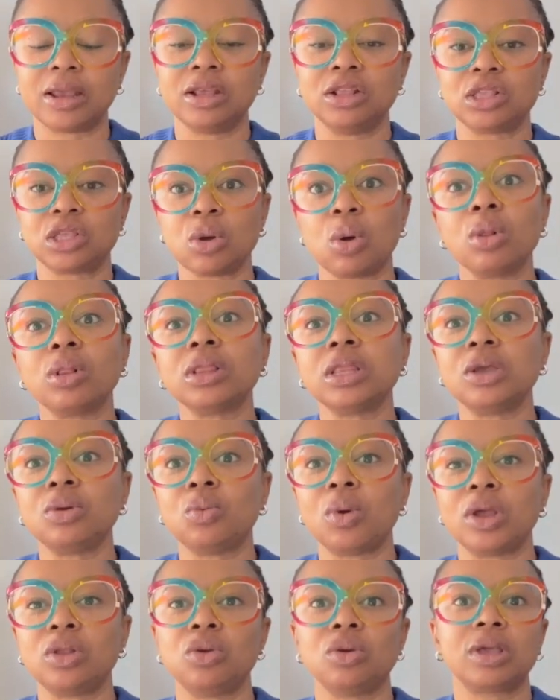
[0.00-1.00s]
It's only
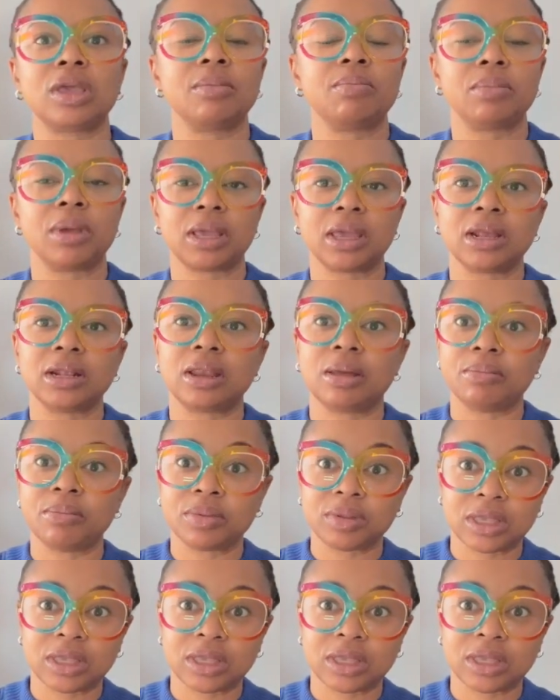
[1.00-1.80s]
when you keep making the